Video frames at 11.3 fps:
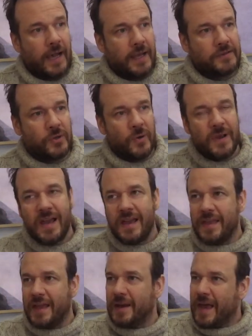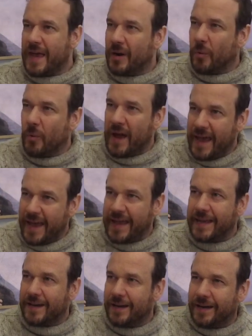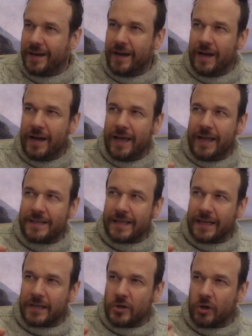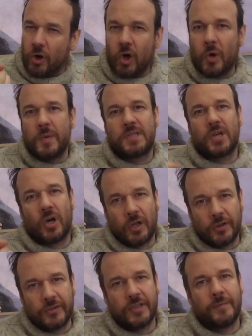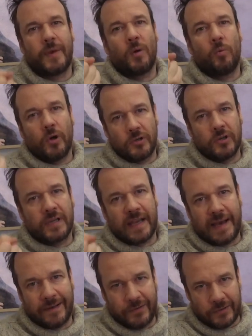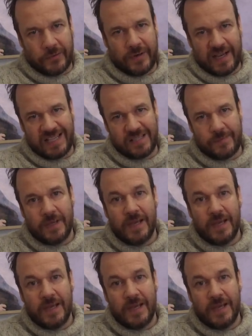So in a way, it's like you're always haunted by what you cannot grasp.